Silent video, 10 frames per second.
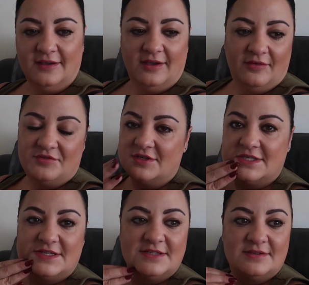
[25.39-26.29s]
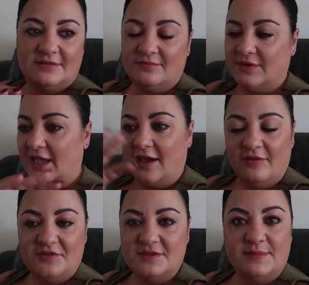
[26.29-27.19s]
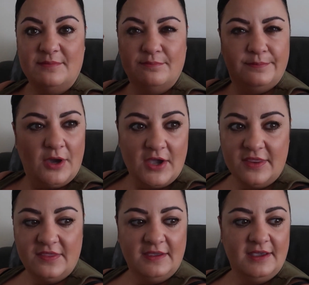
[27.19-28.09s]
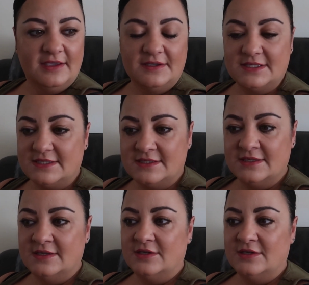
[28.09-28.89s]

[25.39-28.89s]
I've just been buying things,